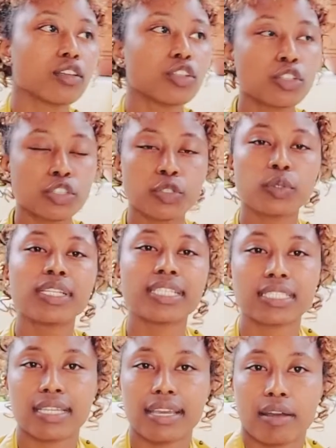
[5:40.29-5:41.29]
you
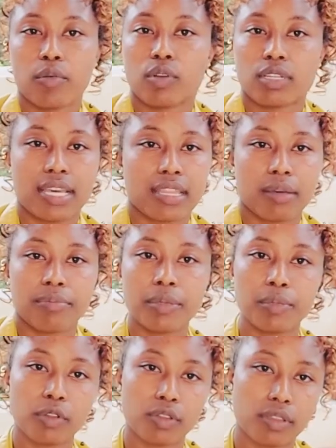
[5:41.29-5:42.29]
shouldn't care what other
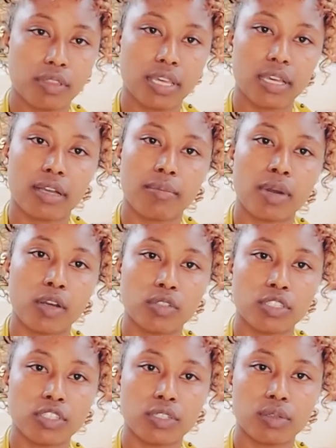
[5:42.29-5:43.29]
people will think
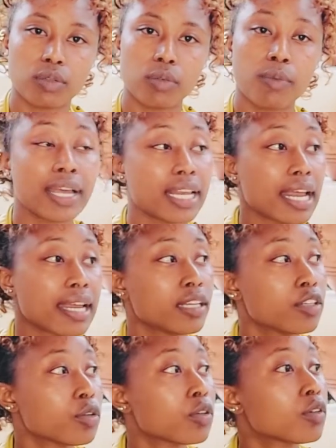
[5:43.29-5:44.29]
about you. Well, I
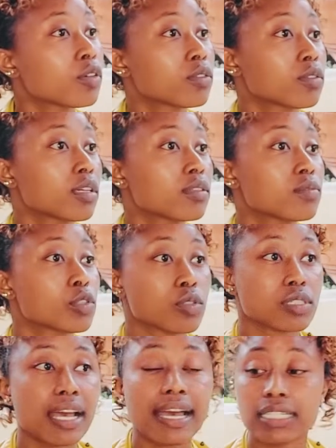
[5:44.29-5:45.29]
know
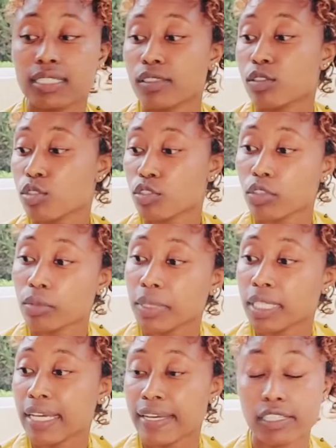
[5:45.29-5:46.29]
society, social
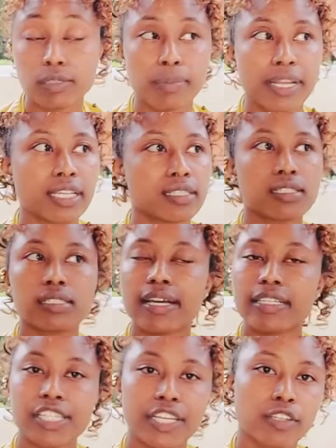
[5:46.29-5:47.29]
media is playing
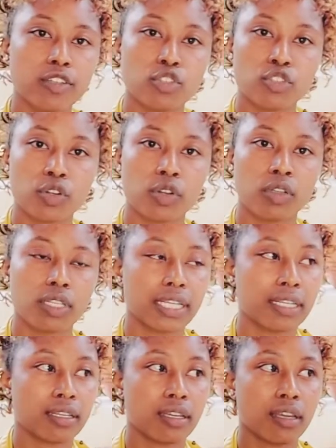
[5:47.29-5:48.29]
such a huge role
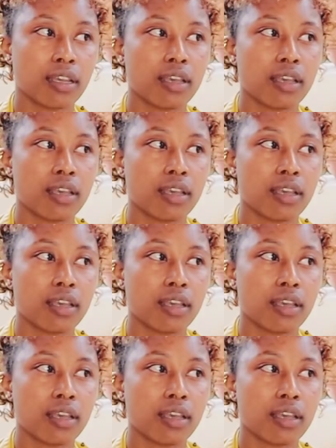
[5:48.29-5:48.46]
in